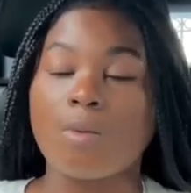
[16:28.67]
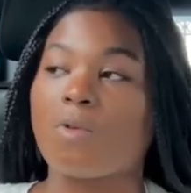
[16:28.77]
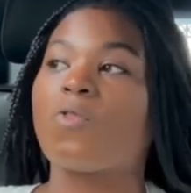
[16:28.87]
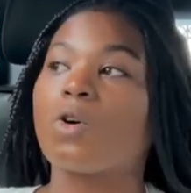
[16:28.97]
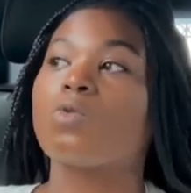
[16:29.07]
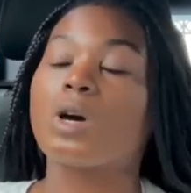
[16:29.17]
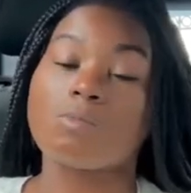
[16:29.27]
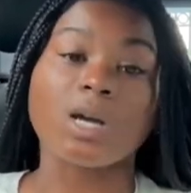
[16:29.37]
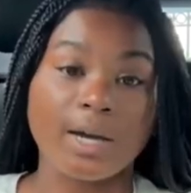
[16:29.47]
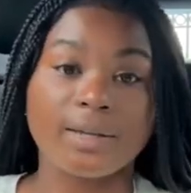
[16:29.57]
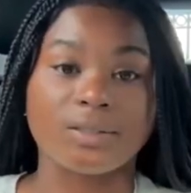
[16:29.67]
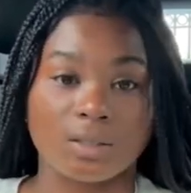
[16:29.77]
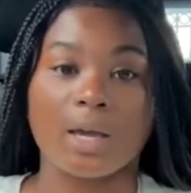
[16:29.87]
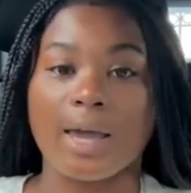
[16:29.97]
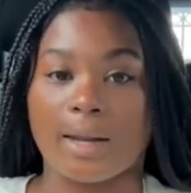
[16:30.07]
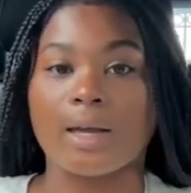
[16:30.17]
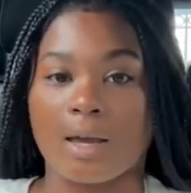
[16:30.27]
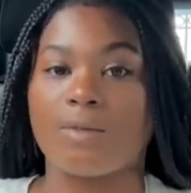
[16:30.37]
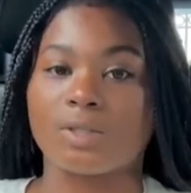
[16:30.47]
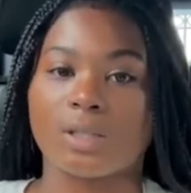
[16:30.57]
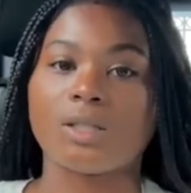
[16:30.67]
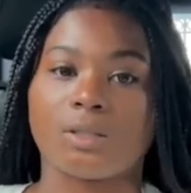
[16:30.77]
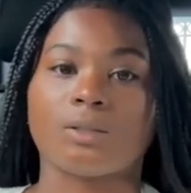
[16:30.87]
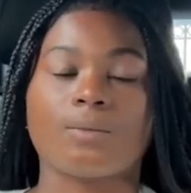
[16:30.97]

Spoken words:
before you come to us and have that conversation.